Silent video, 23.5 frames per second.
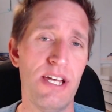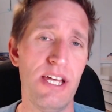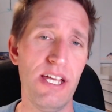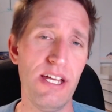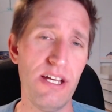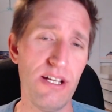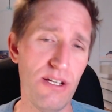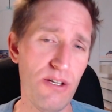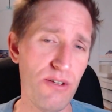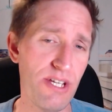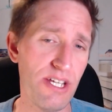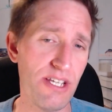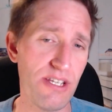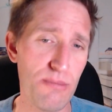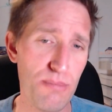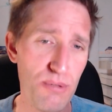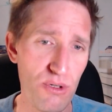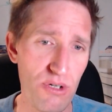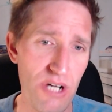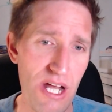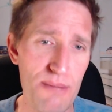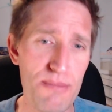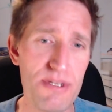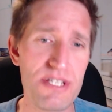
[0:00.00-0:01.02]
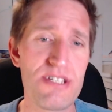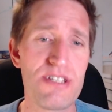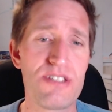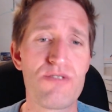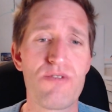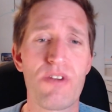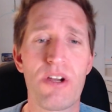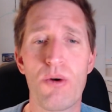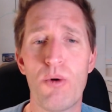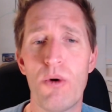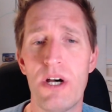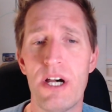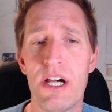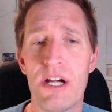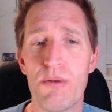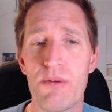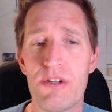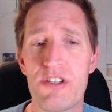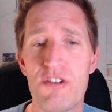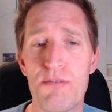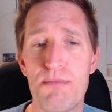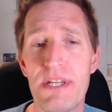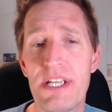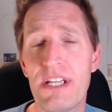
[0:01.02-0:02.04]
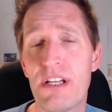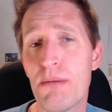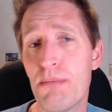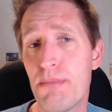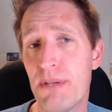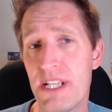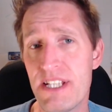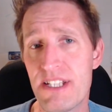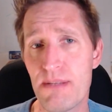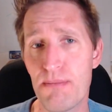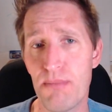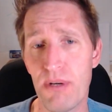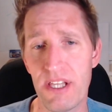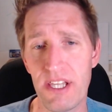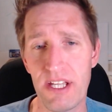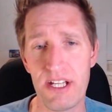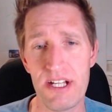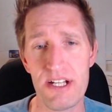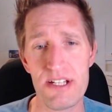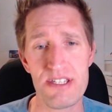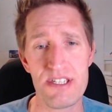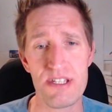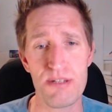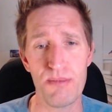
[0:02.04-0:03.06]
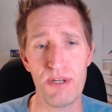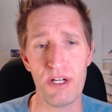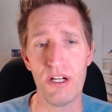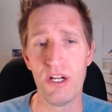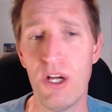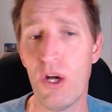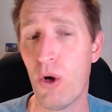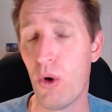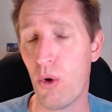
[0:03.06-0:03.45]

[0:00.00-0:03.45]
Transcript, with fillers: Including the parameters required which have been completed by the customer